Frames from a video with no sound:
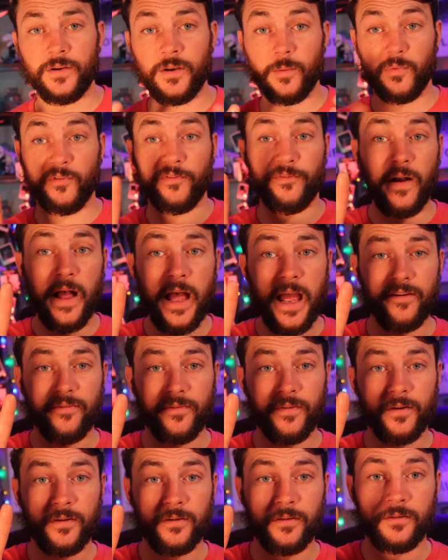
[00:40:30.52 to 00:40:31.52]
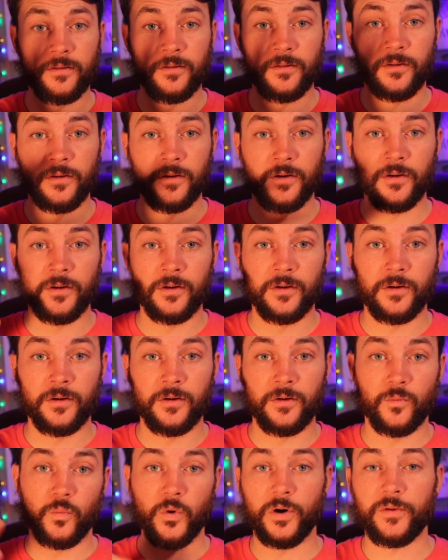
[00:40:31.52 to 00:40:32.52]
Number five,
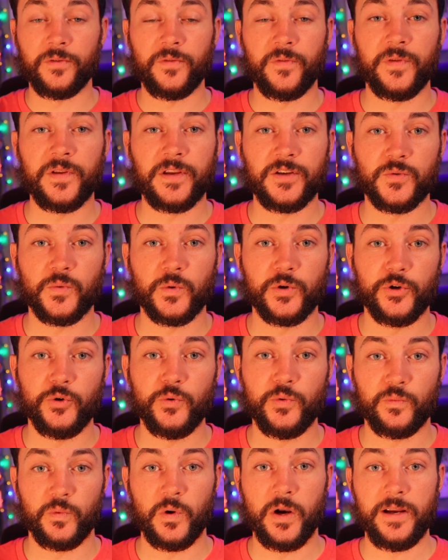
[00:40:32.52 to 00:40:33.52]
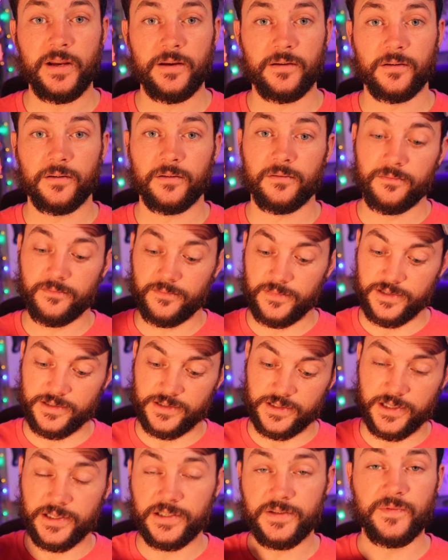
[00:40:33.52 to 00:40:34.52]
one of the things we're doing right
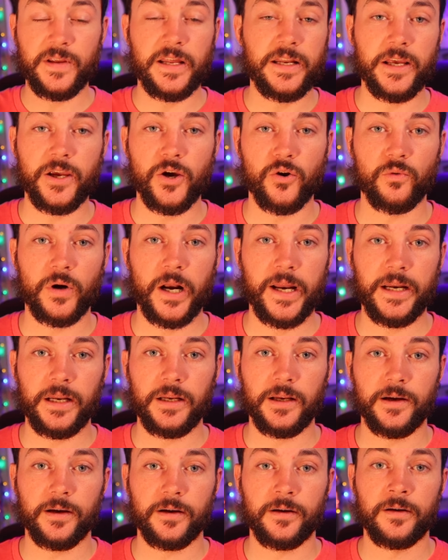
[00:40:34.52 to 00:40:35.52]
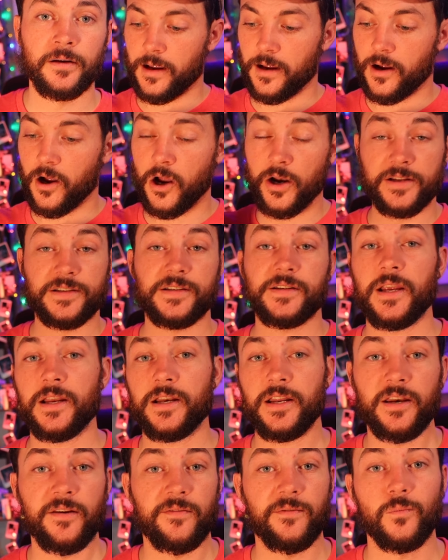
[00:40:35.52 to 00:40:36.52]
is this video right here. Honestly, I
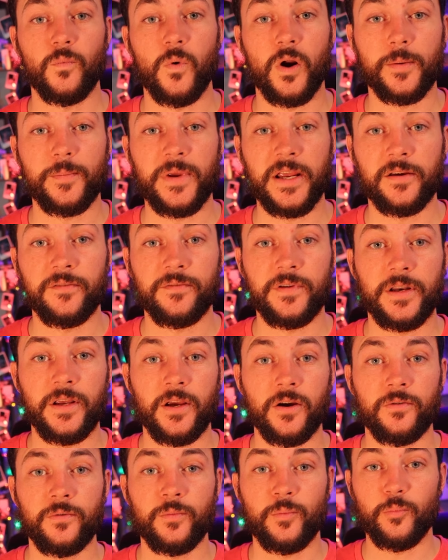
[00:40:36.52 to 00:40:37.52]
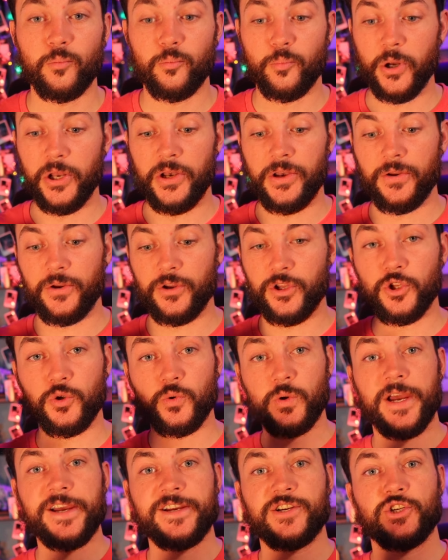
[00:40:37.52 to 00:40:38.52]
didn't even want to make a video, but
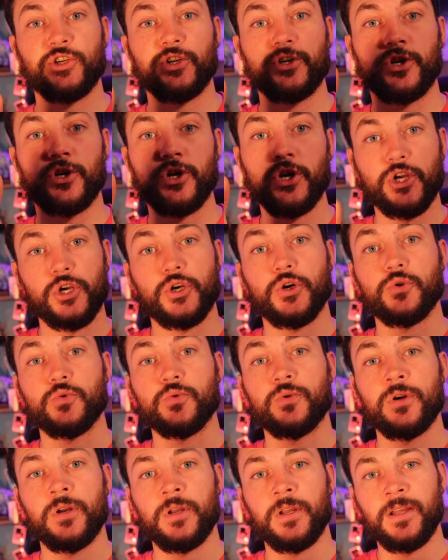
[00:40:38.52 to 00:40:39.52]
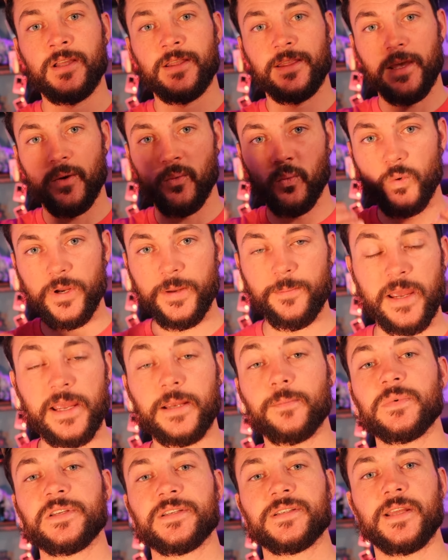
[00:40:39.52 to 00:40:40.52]
you guys should know that we
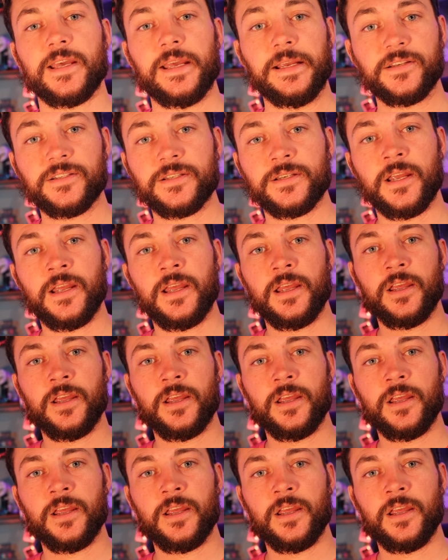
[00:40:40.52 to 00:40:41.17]
make mistakes